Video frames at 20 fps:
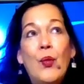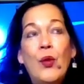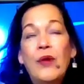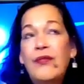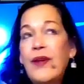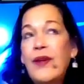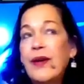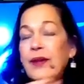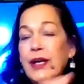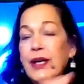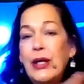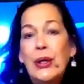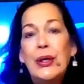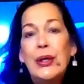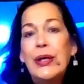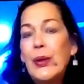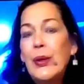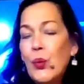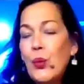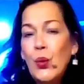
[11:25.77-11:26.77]
we're very
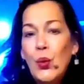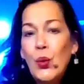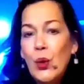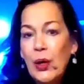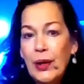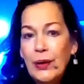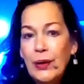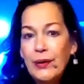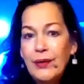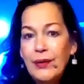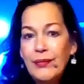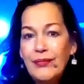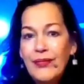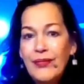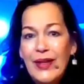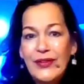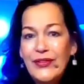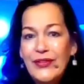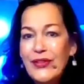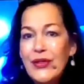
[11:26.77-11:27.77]
good at war.
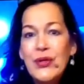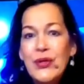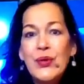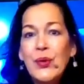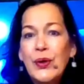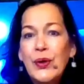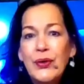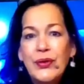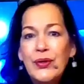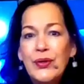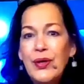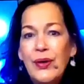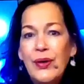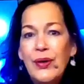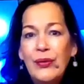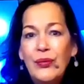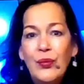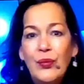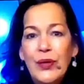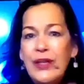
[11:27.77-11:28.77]
That's the North
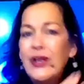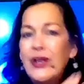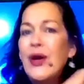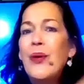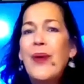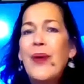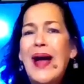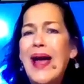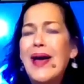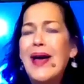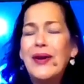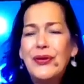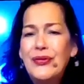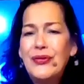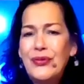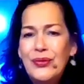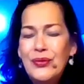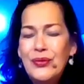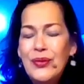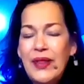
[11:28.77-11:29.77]
Node. We know how to
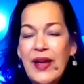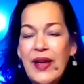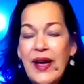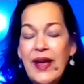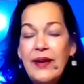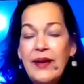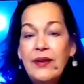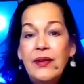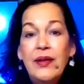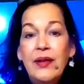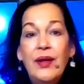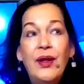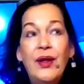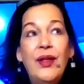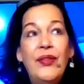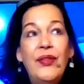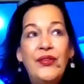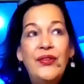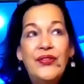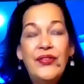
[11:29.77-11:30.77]
do that.
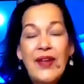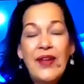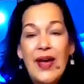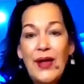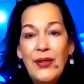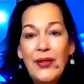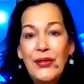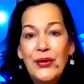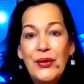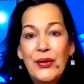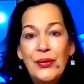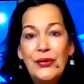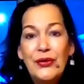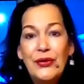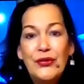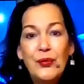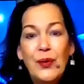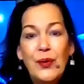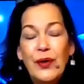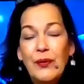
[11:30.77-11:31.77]
The South
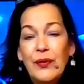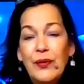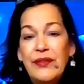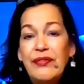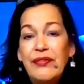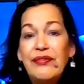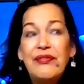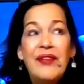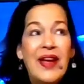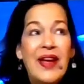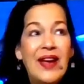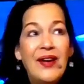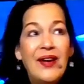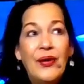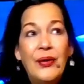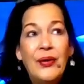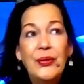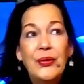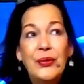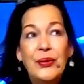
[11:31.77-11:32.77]
Node is where we
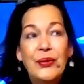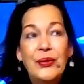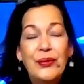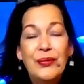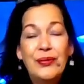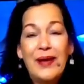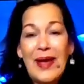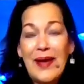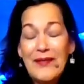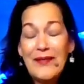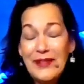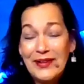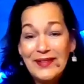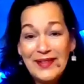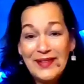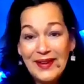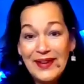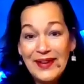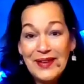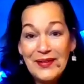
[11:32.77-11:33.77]
failed or
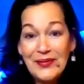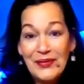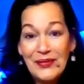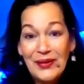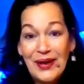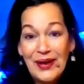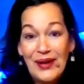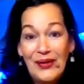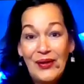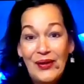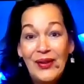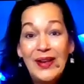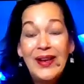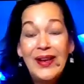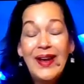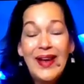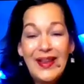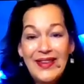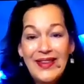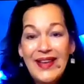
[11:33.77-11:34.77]
haven't done it well.
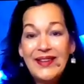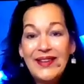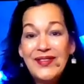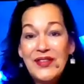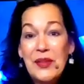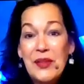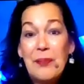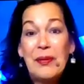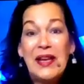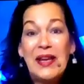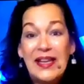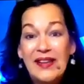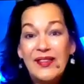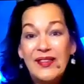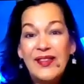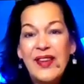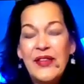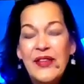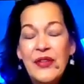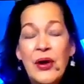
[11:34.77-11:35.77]
And that's the
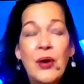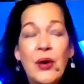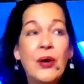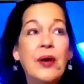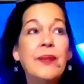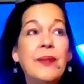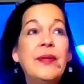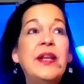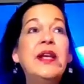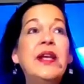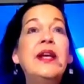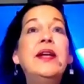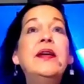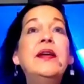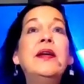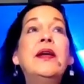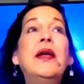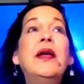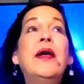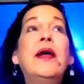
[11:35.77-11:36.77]
peace and the
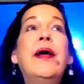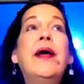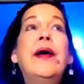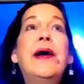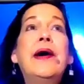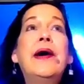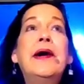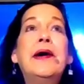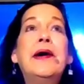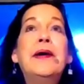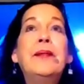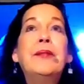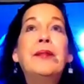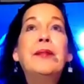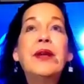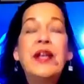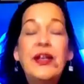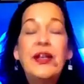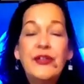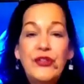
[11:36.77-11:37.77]
harmony.
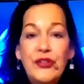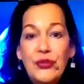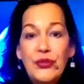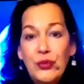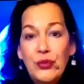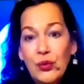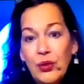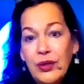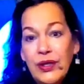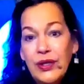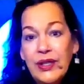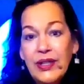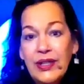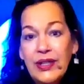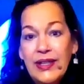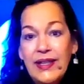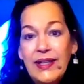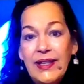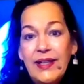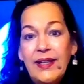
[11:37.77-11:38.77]
But
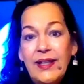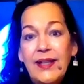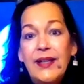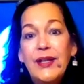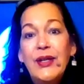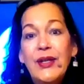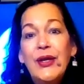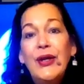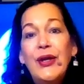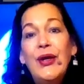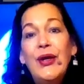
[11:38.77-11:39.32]
historically,